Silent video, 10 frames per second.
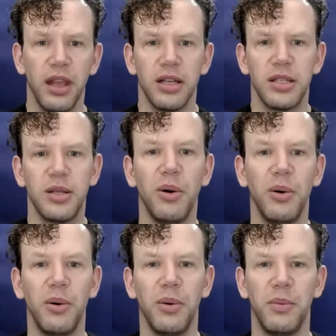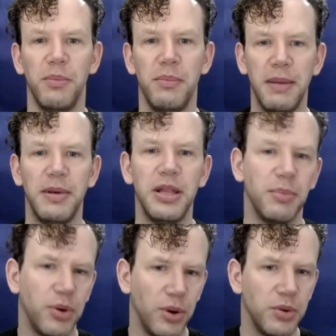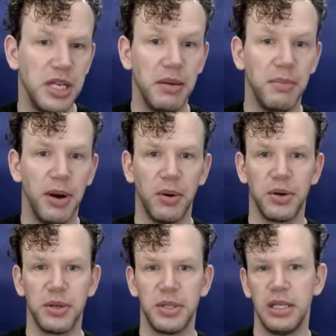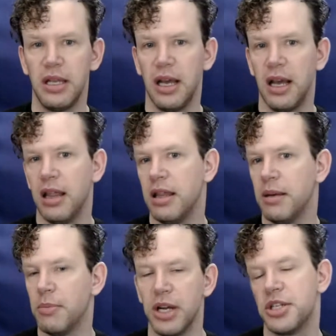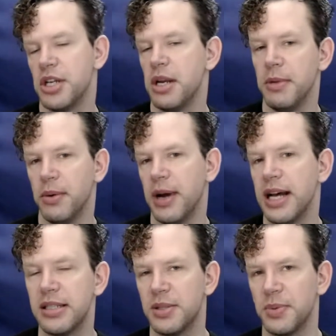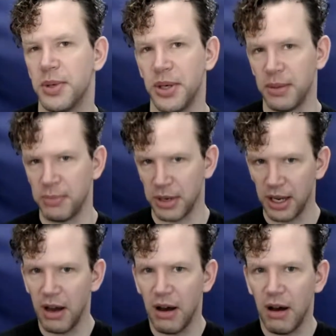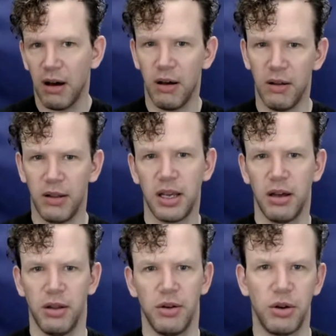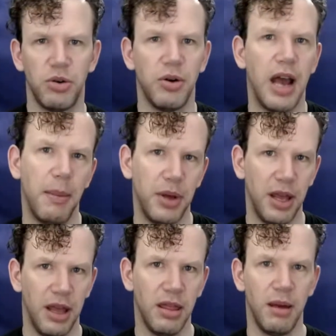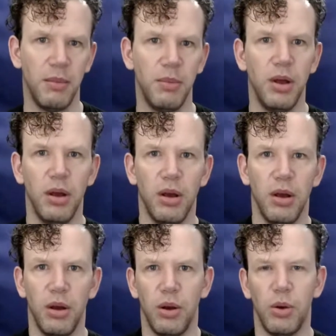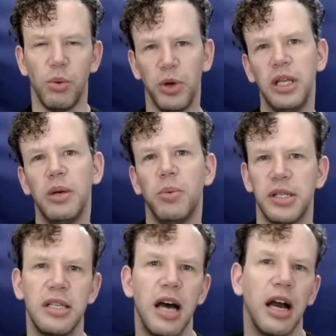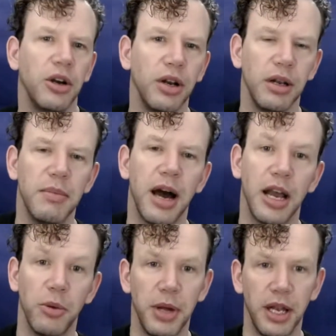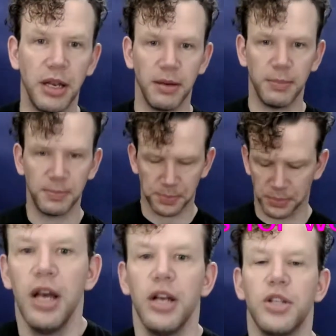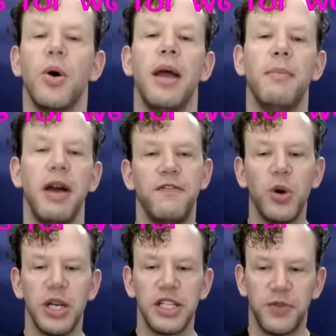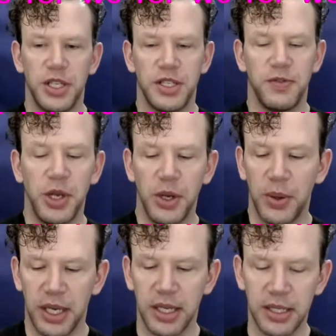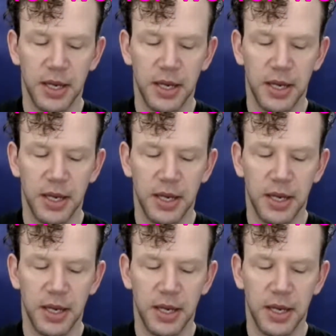So maybe the protein powders and the branched chain amino acids were good, but all the other crap in them really was not good in my opinion. So, and my focus for this video is